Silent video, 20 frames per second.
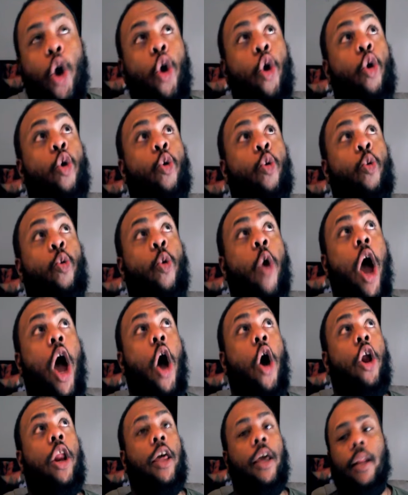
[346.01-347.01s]

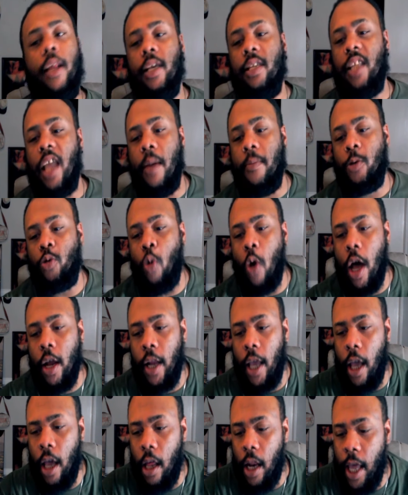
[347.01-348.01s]
rolling. His name is
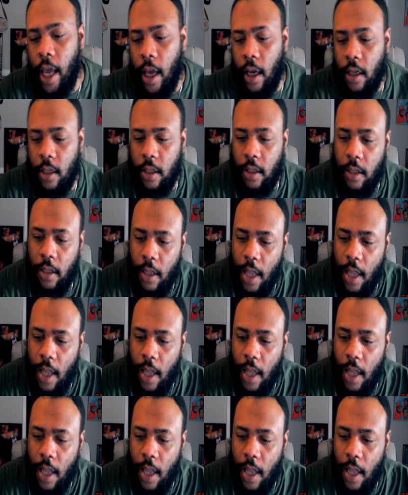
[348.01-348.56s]
Quanell X.